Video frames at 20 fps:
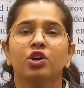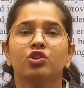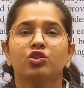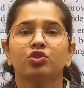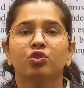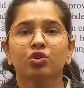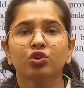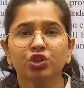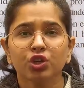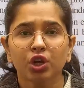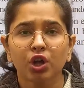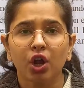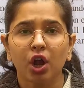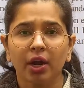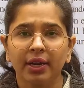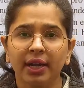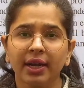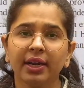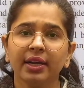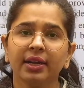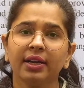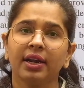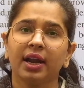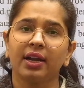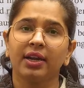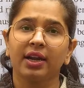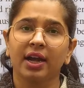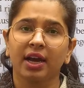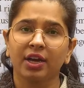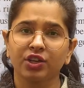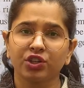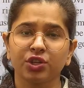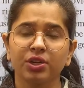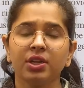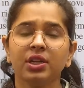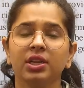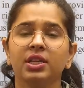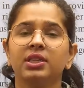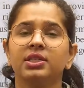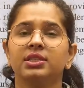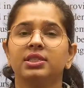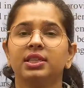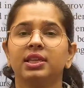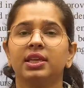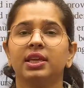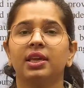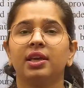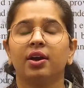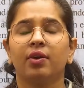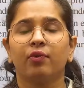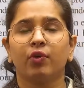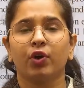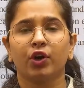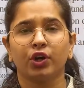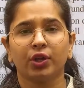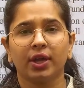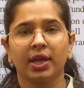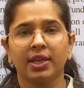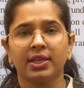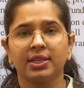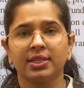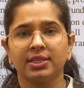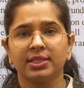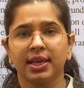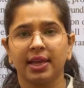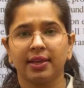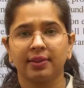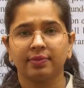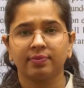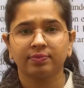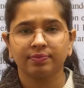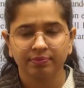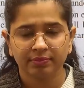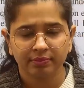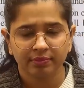Social audit conduction is the what you can say